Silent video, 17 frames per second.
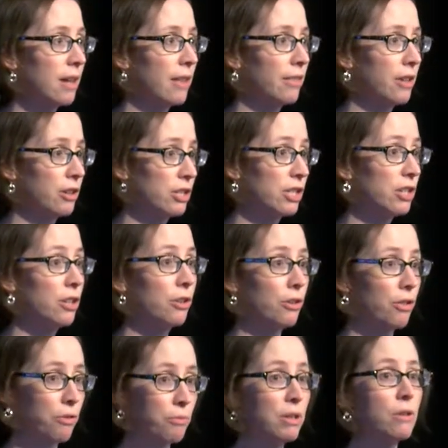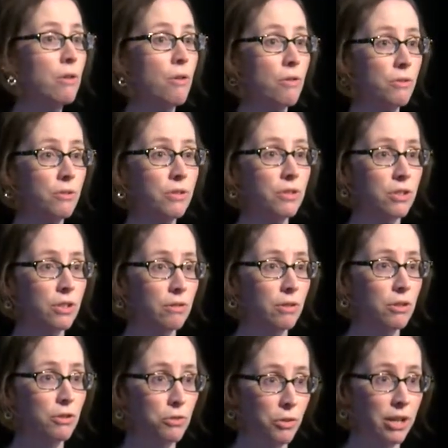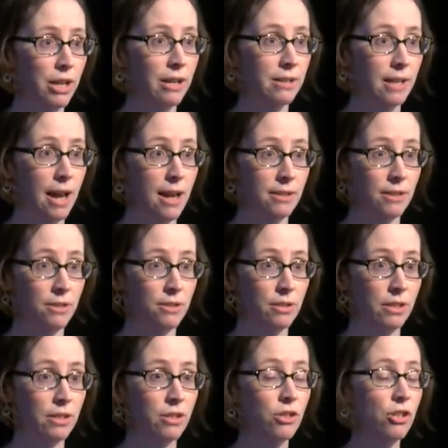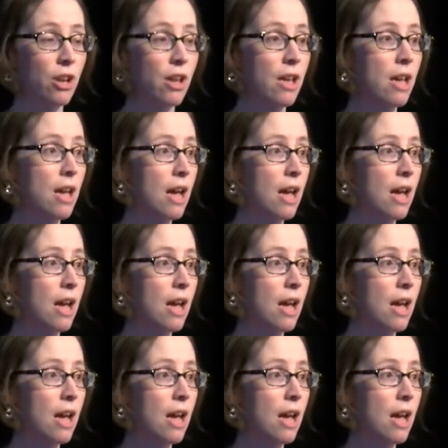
and their tier three goals to reduce greenhouse gas usage.